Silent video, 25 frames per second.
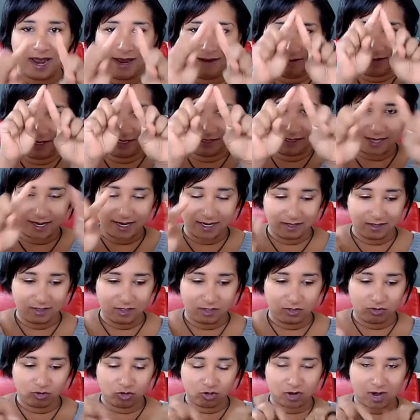It's like a
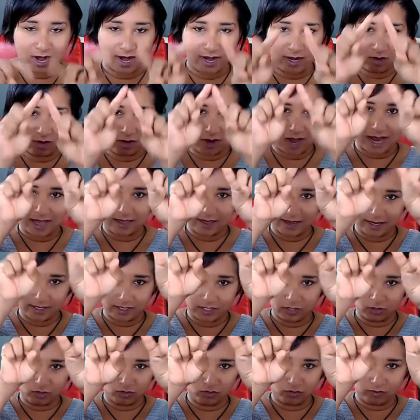little triangle. I like
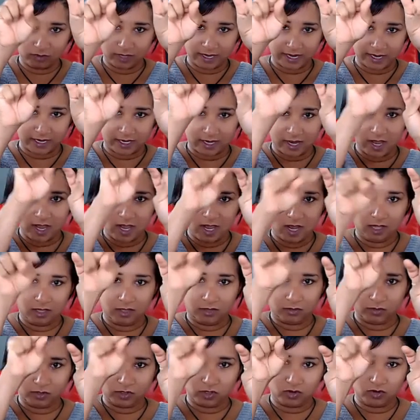to do like a
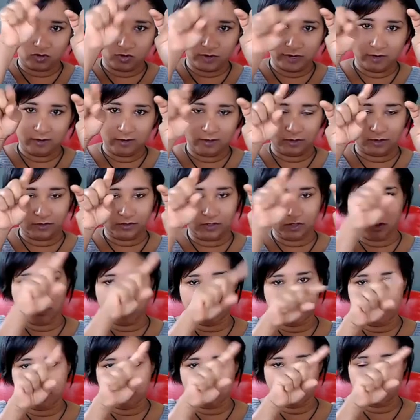little circle here, a little
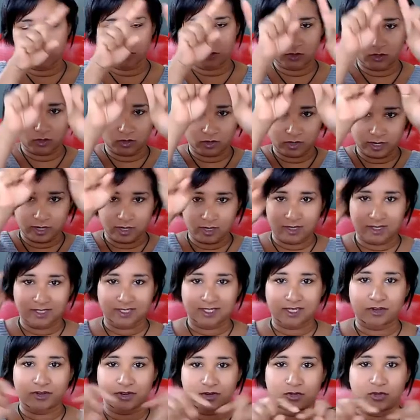circle here, a little circle here, and
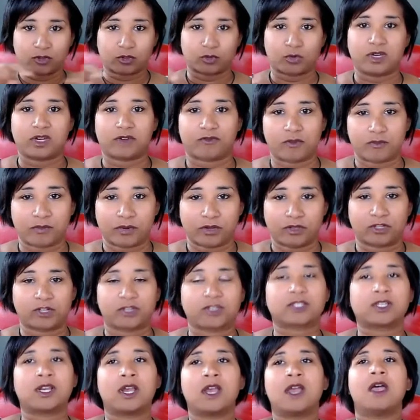tell you the three different
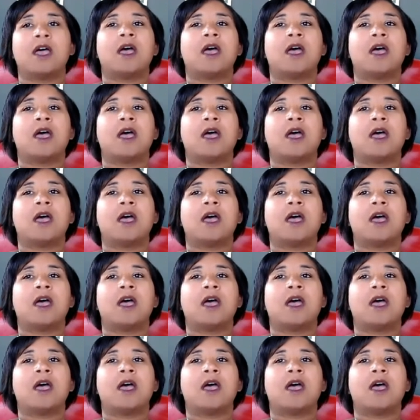pillars.